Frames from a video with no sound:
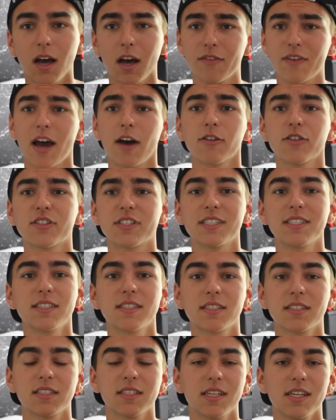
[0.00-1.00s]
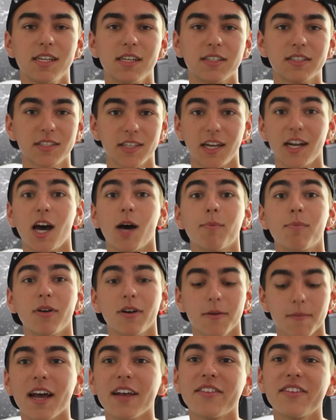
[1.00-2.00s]
of houses is set
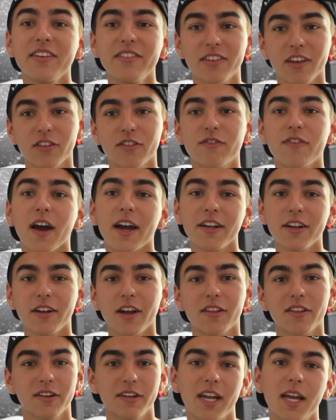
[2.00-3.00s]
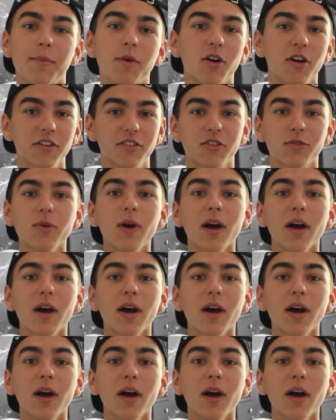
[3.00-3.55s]
up. As he says, find another neighborhood to